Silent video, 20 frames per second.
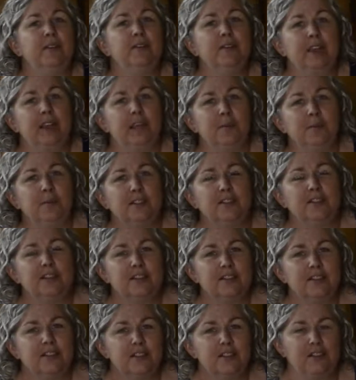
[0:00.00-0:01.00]
named
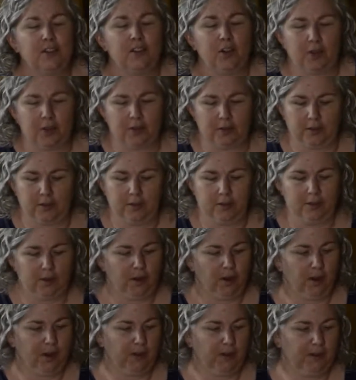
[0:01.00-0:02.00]
this yarn the
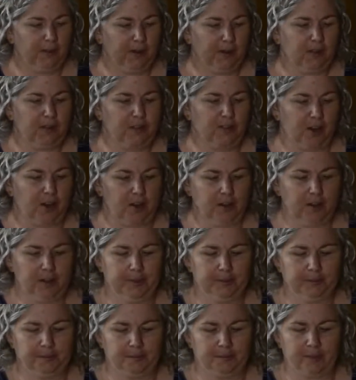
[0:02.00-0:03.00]
Heartfelt sock,
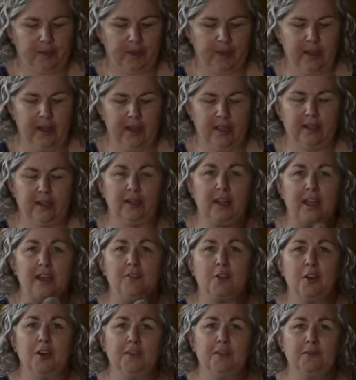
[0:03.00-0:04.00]
and I've
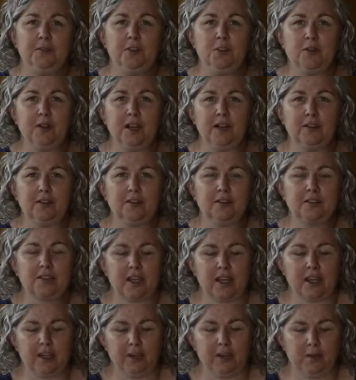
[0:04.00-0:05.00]
got a few colors
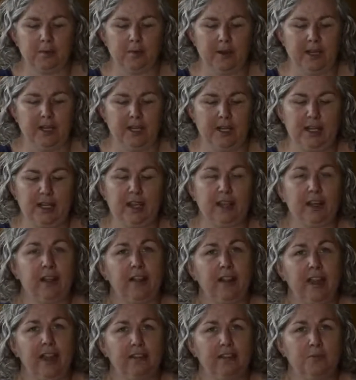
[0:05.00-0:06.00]
dyed already, and I'll
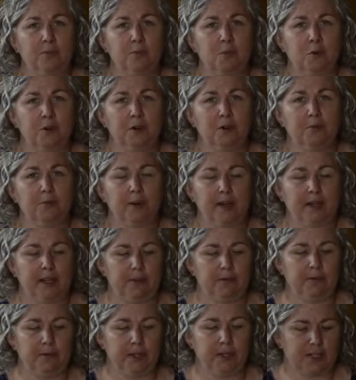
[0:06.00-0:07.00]
have more ready
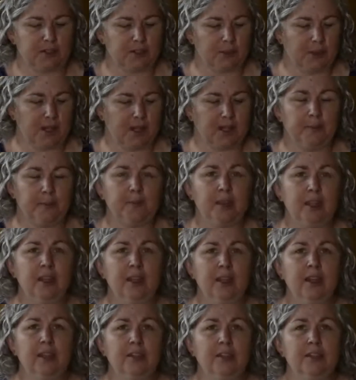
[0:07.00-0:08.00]
for next week.
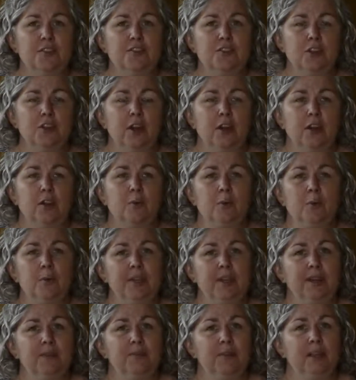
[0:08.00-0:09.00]
This yarn will
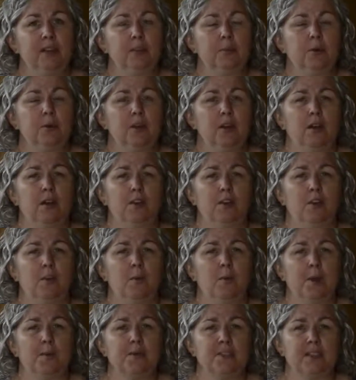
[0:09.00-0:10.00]
be available on our
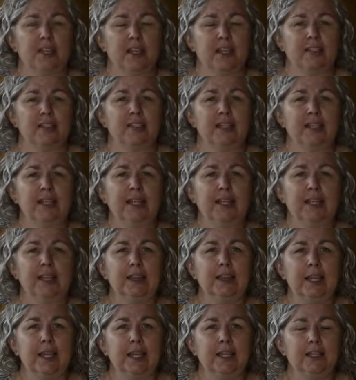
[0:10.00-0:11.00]
website
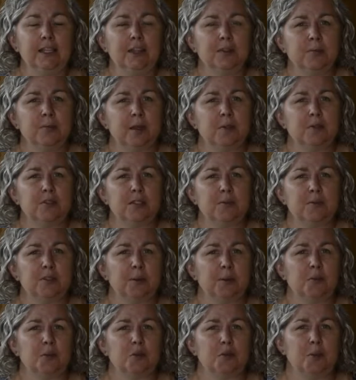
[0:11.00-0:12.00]
likely around
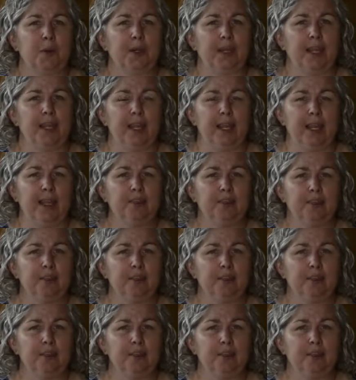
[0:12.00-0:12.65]
September 28th.